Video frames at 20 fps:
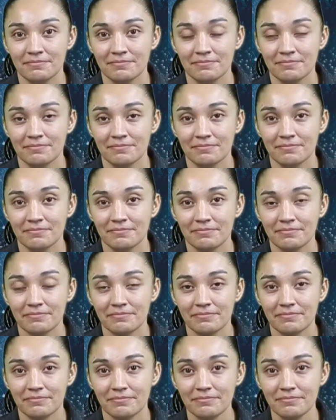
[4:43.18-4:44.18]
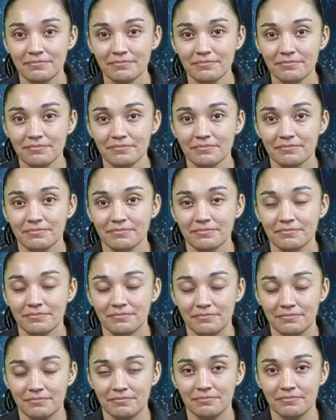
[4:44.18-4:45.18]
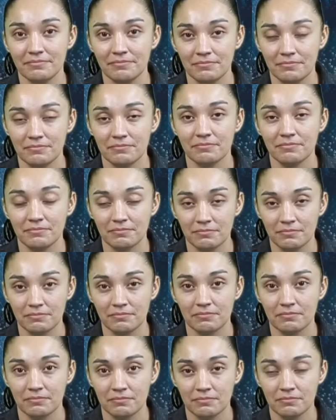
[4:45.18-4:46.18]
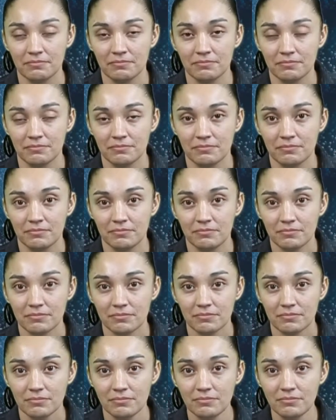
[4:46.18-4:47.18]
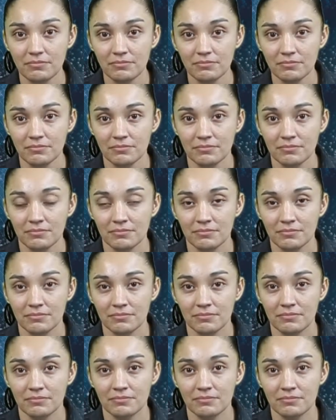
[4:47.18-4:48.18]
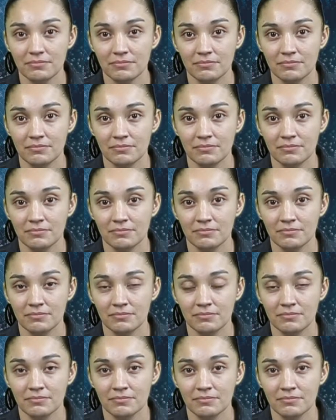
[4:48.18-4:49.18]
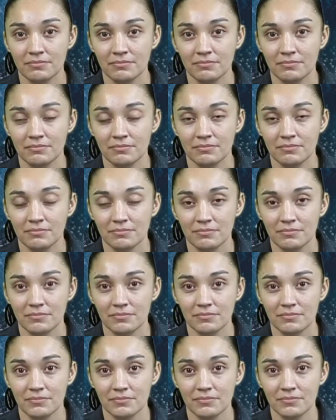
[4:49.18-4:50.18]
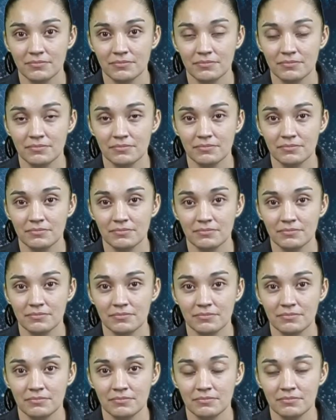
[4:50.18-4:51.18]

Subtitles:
(not speaking)